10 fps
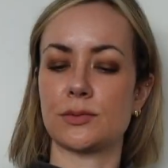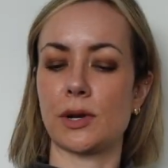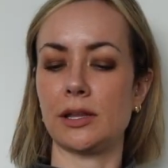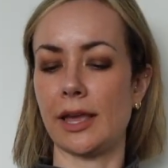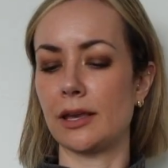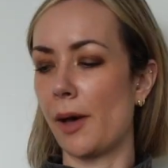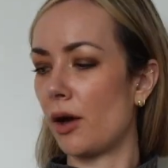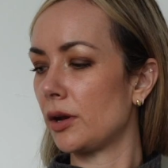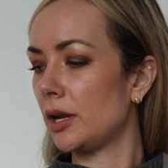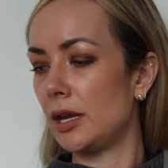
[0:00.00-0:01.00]
what I like
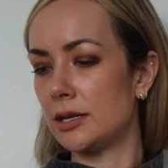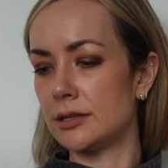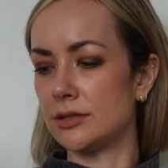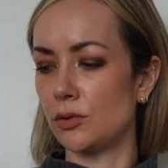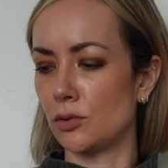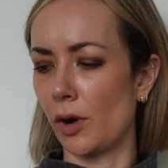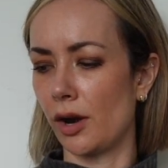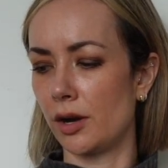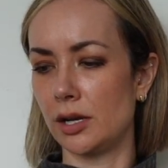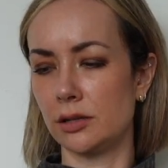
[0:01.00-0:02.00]
about it, is you can wear
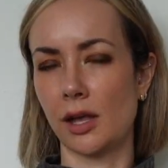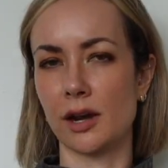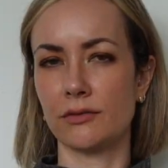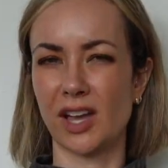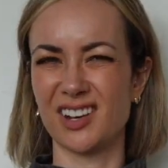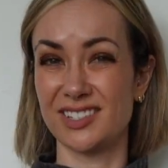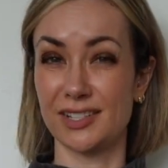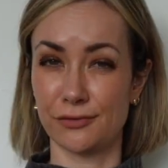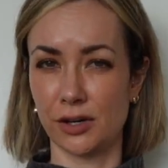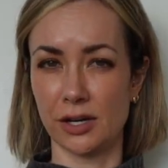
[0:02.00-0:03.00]
it in a lot of kind of
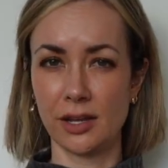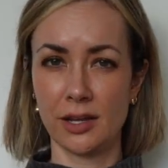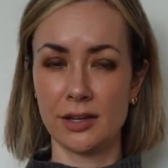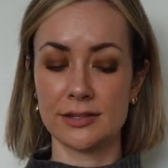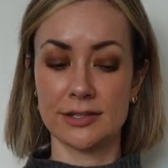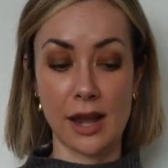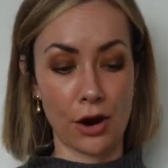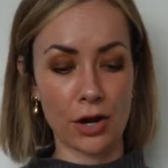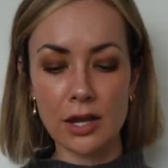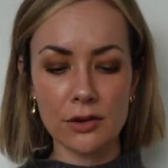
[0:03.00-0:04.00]
different
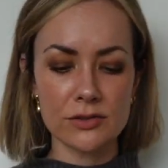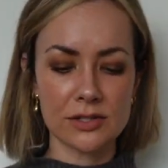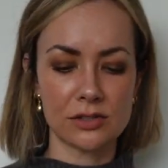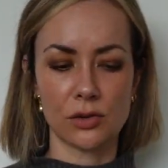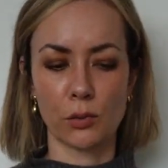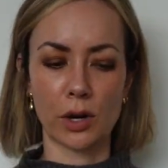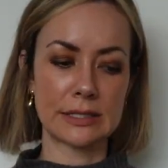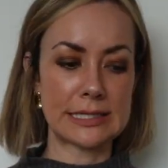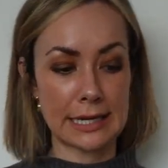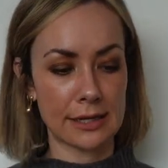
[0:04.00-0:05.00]
scenarios, and you can wear
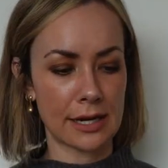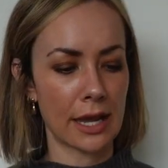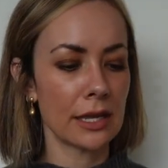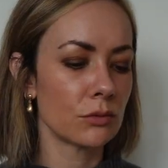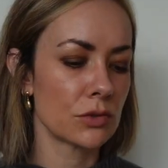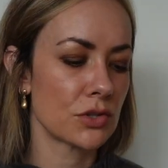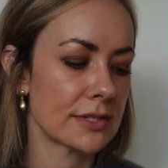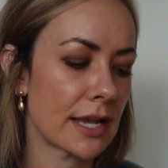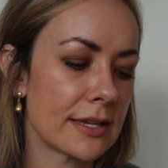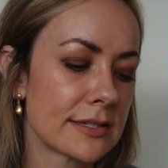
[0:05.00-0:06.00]
it day to night, which is
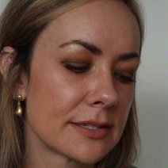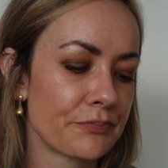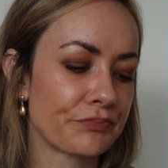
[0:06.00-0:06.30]
nice.